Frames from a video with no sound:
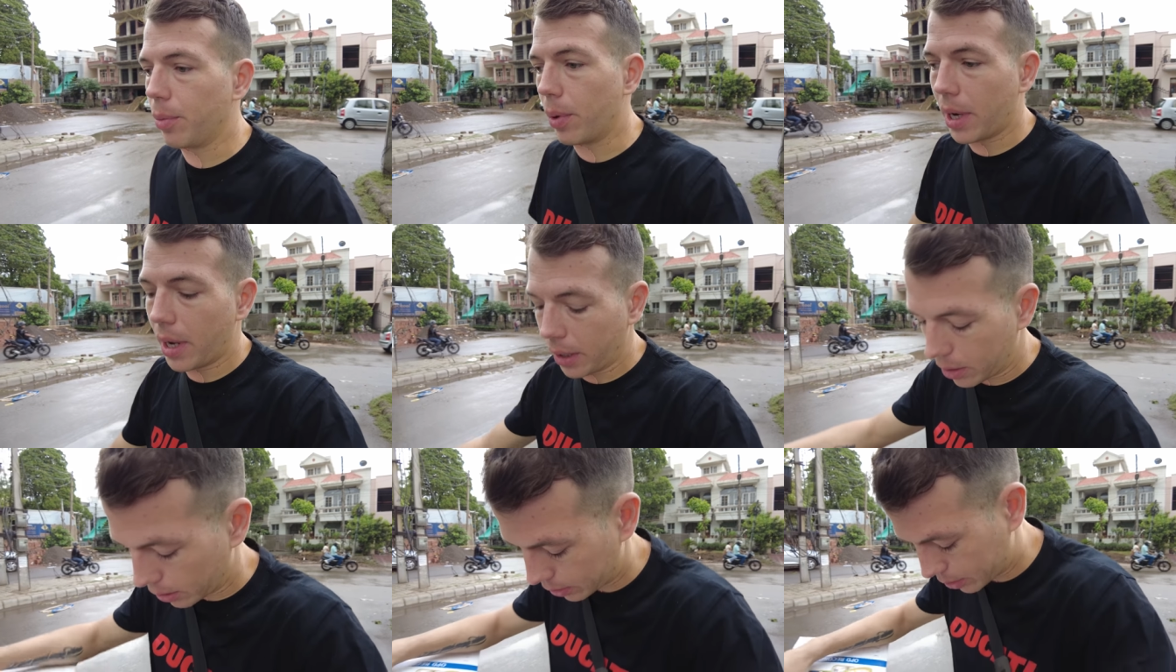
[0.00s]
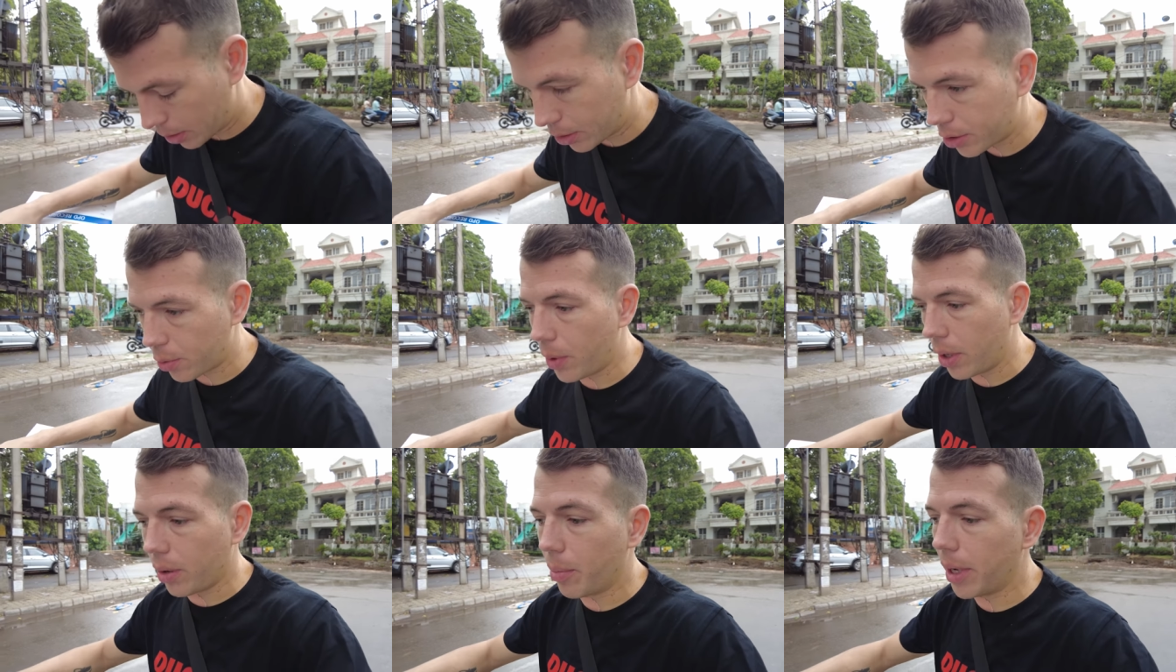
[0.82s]
when I got
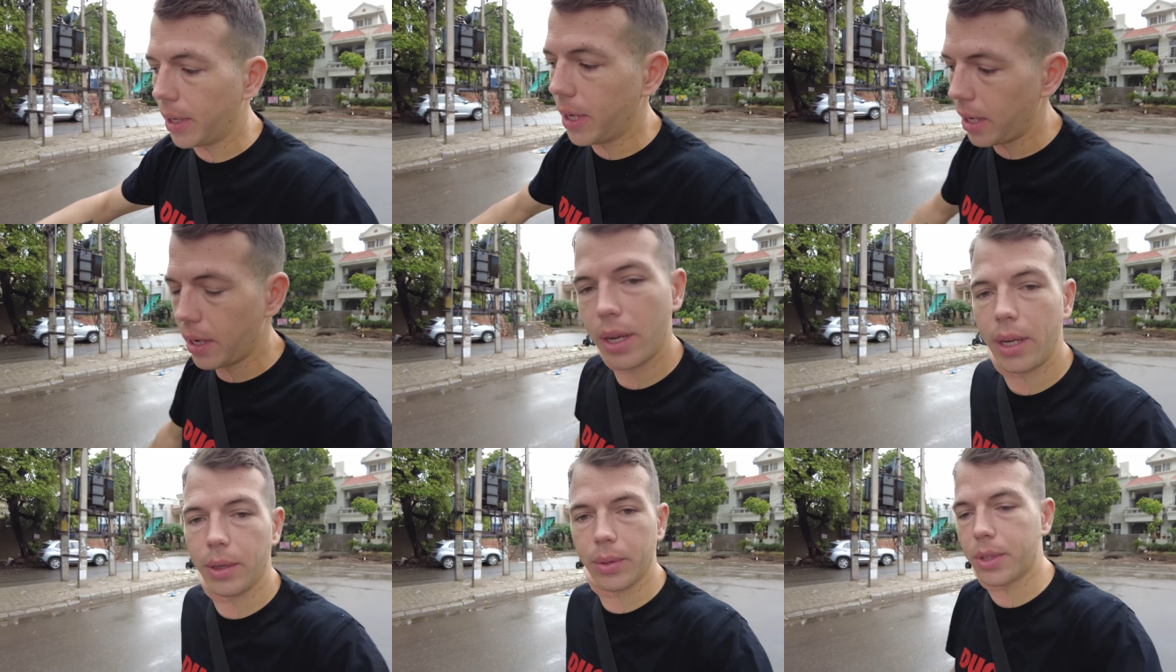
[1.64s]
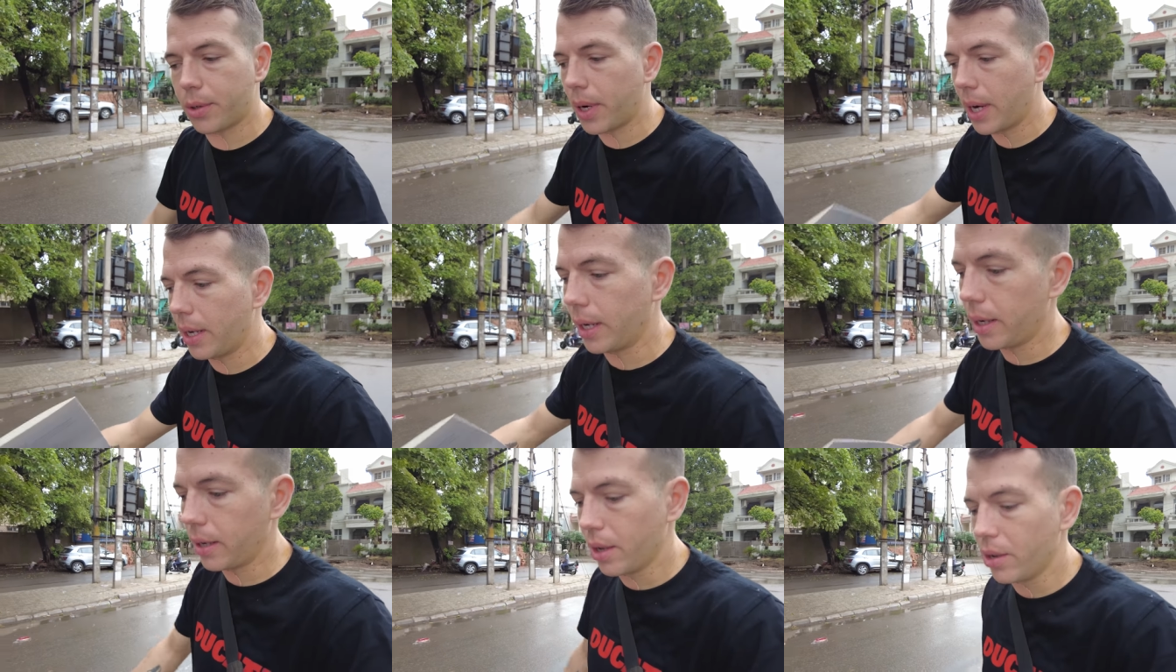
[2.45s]
surgery on my knee in
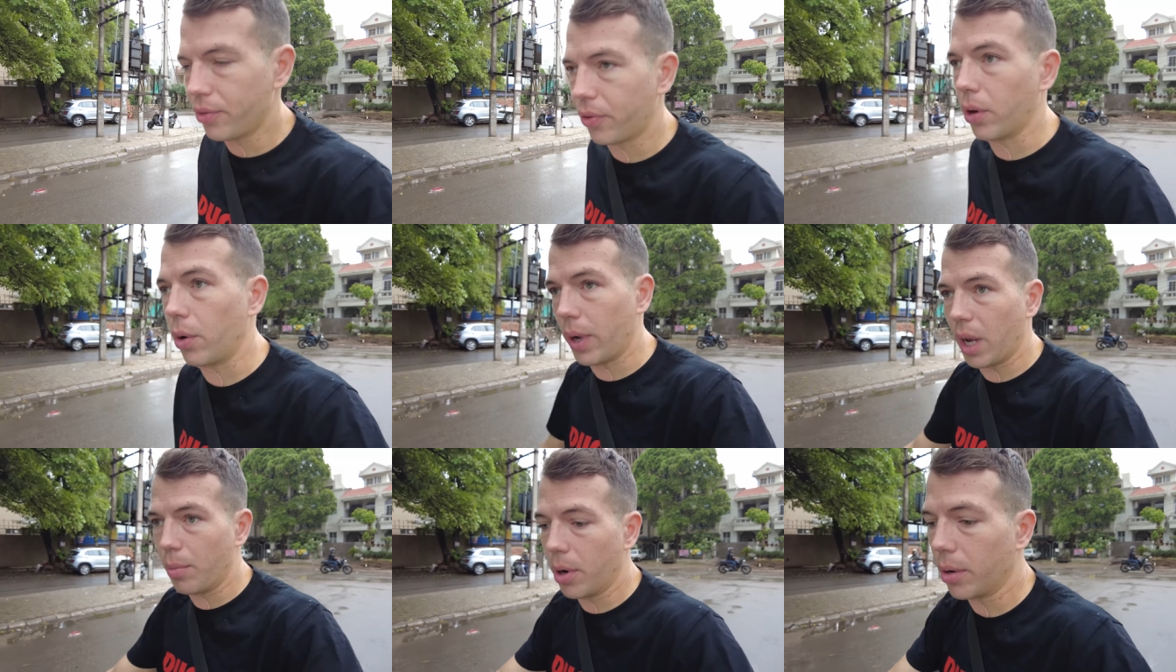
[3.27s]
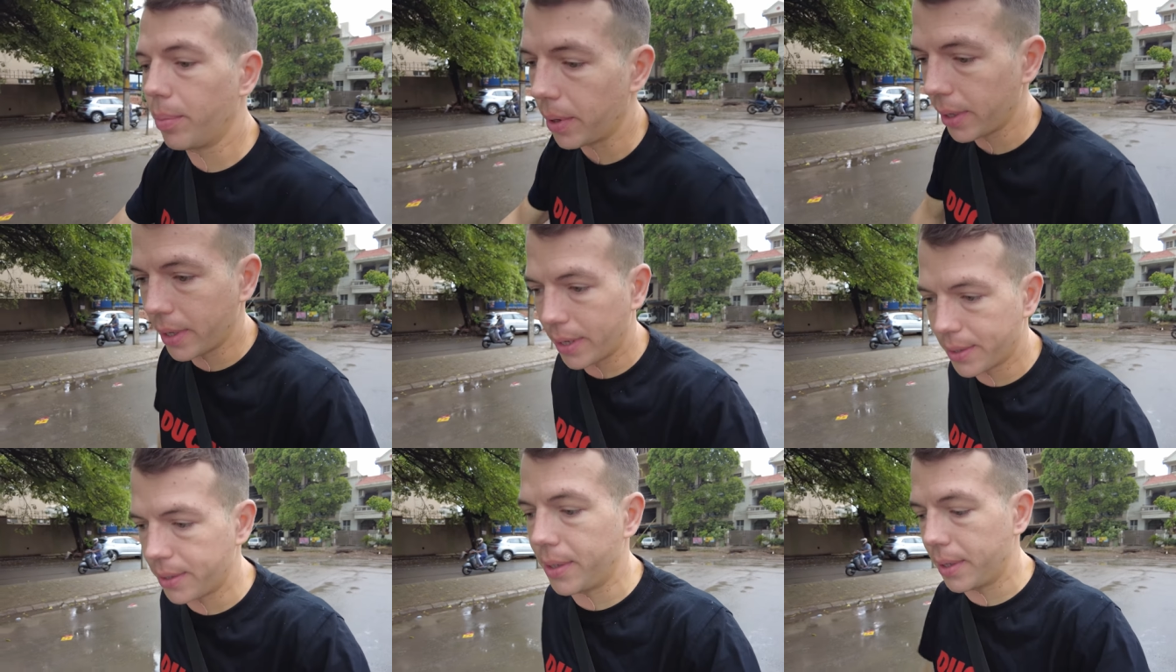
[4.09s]
Australia following a motorbike
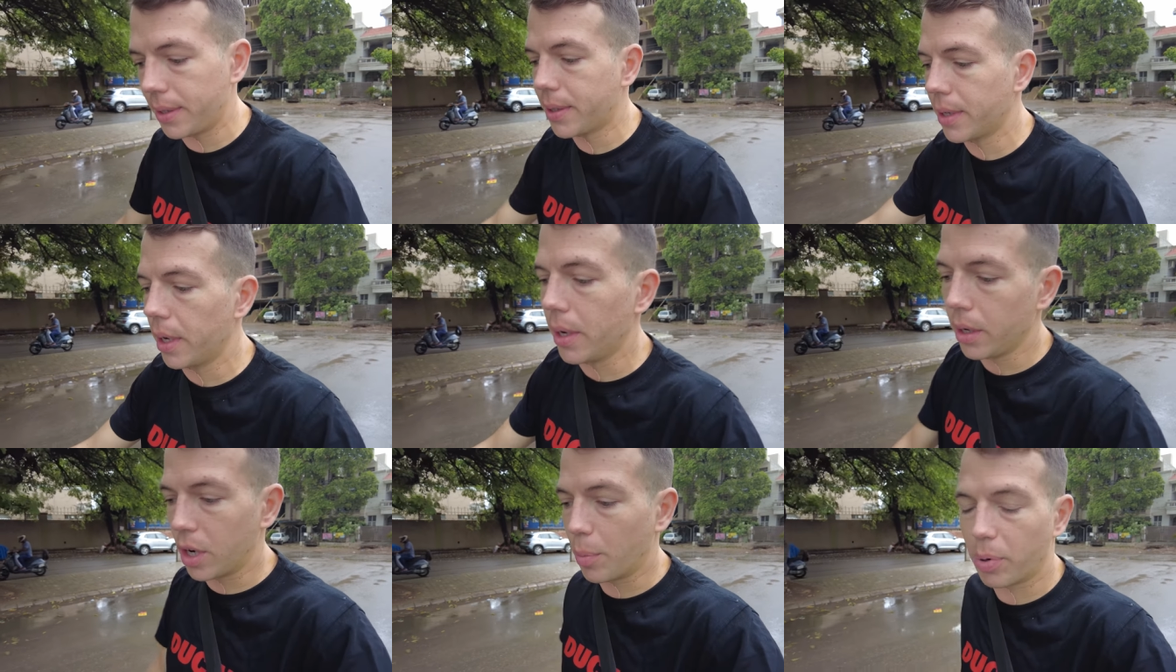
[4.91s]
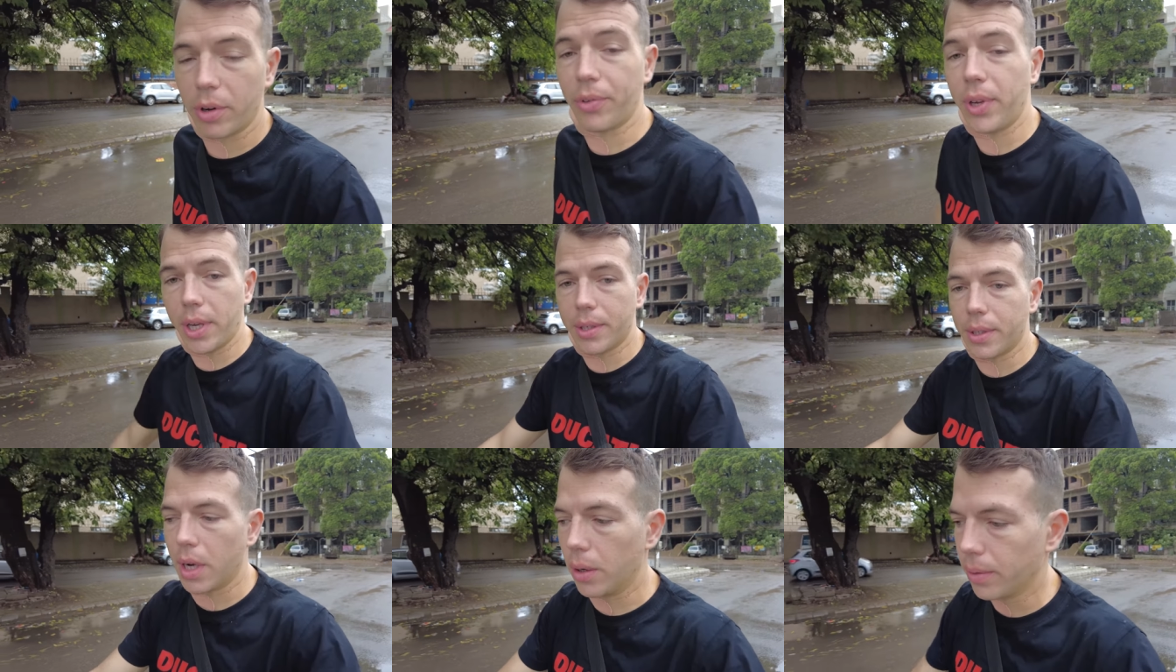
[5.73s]
accident a couple of years
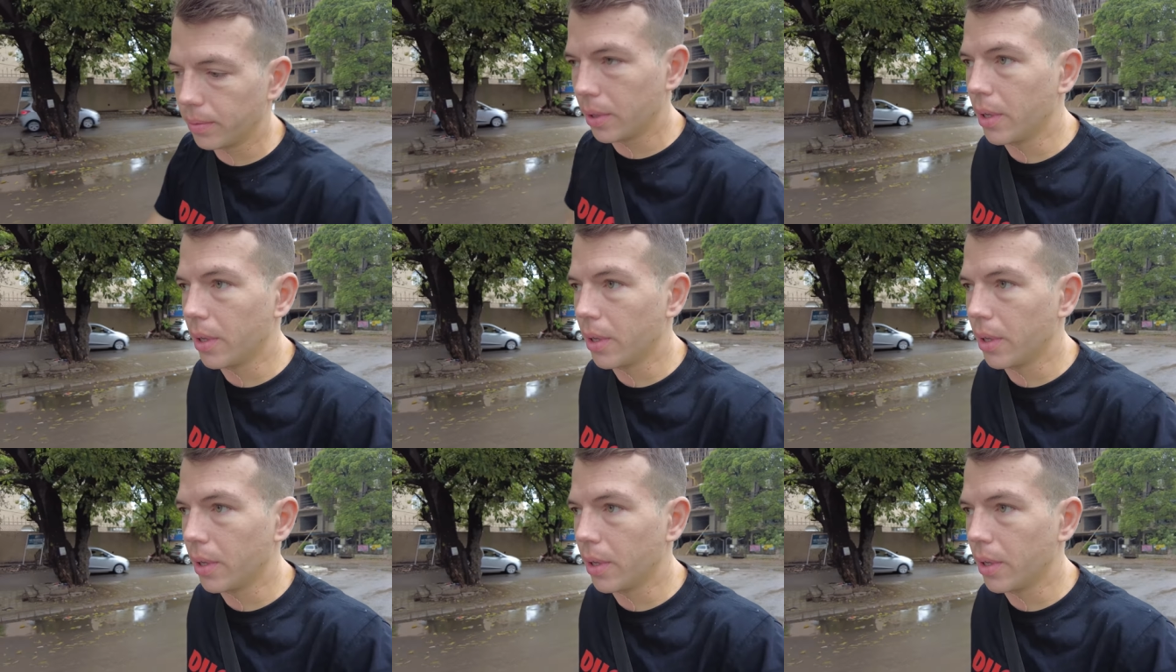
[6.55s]
ago.